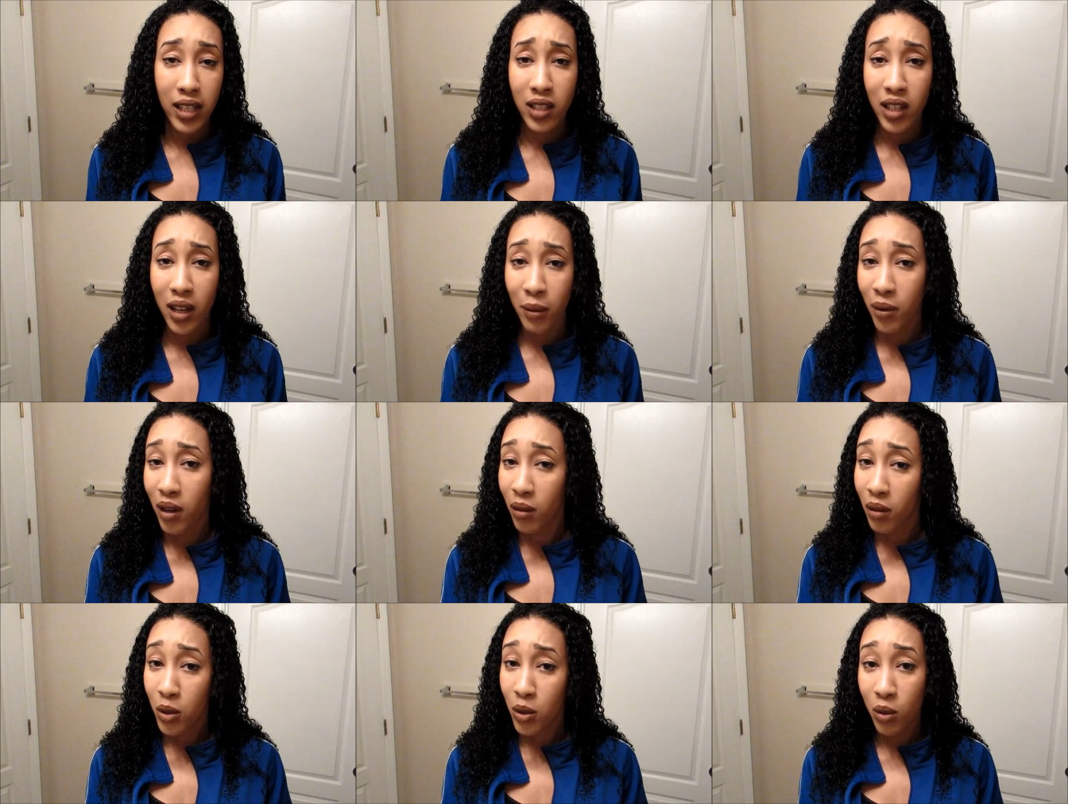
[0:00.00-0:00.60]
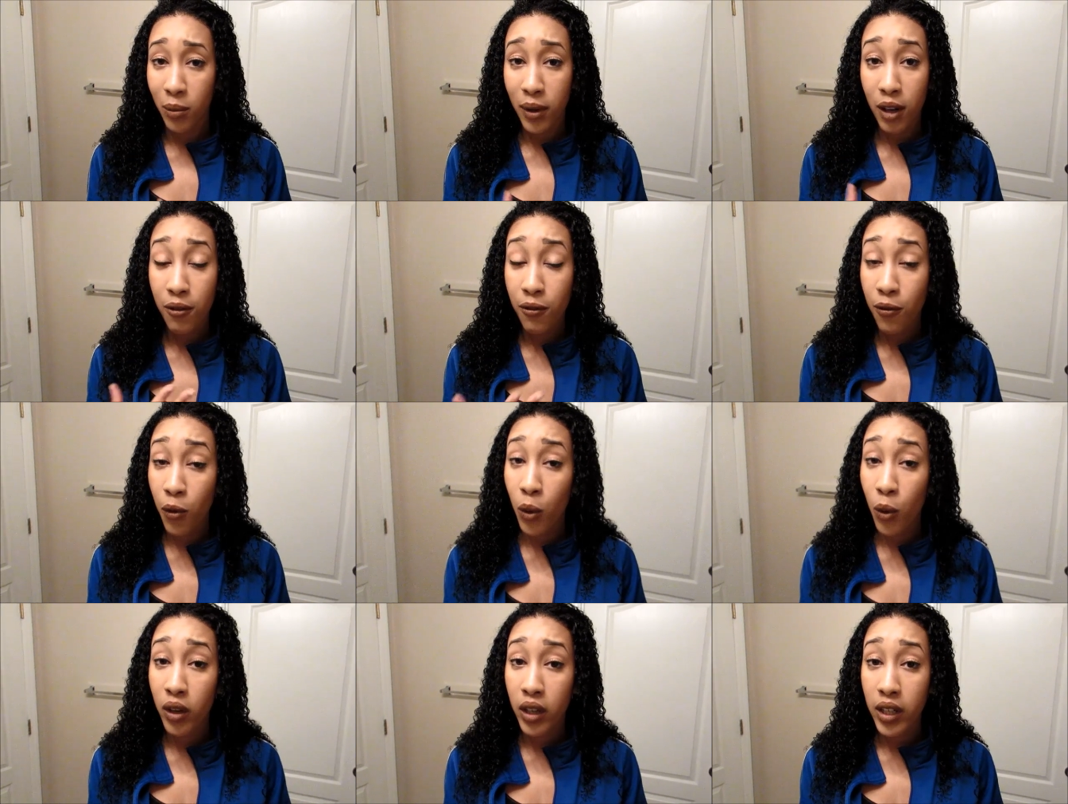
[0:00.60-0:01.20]
So I probably do about
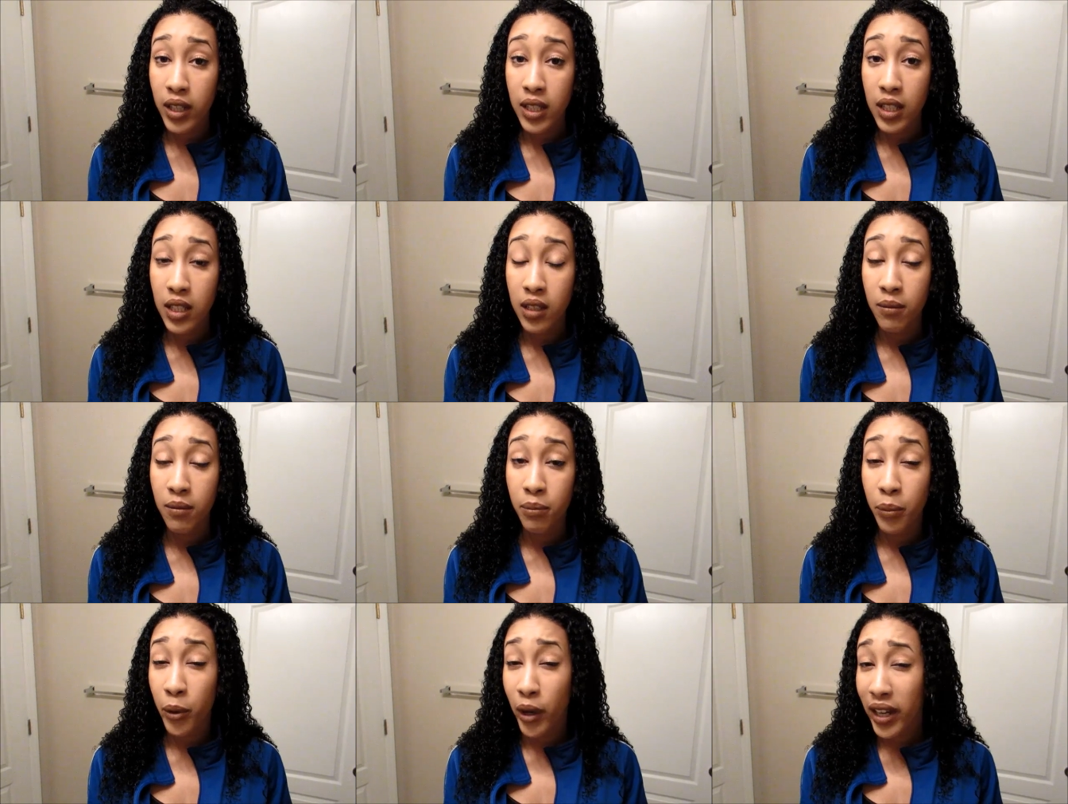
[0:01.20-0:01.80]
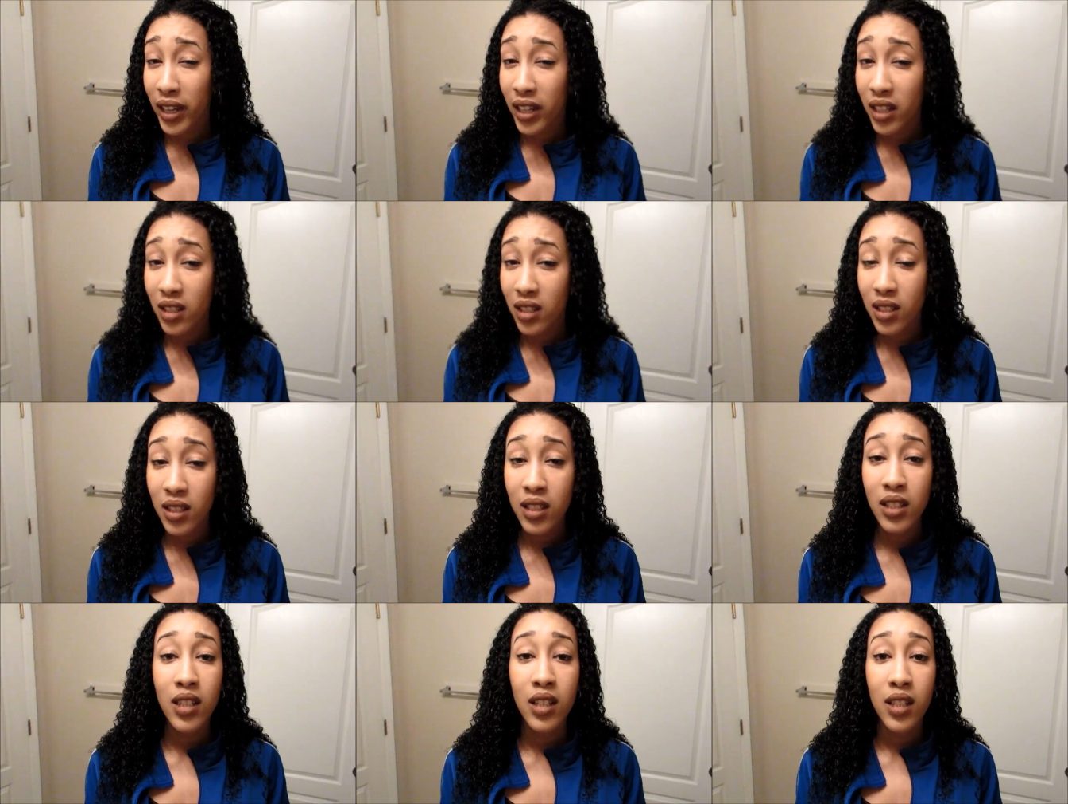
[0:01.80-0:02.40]
4
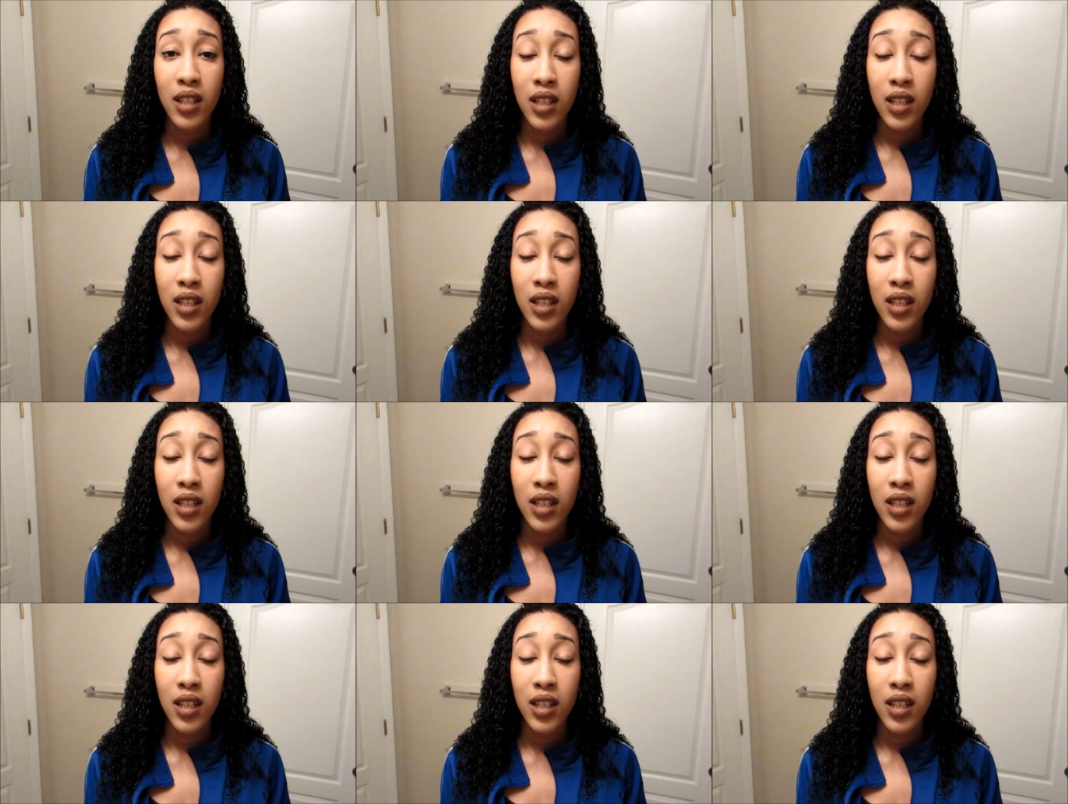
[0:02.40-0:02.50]
braids.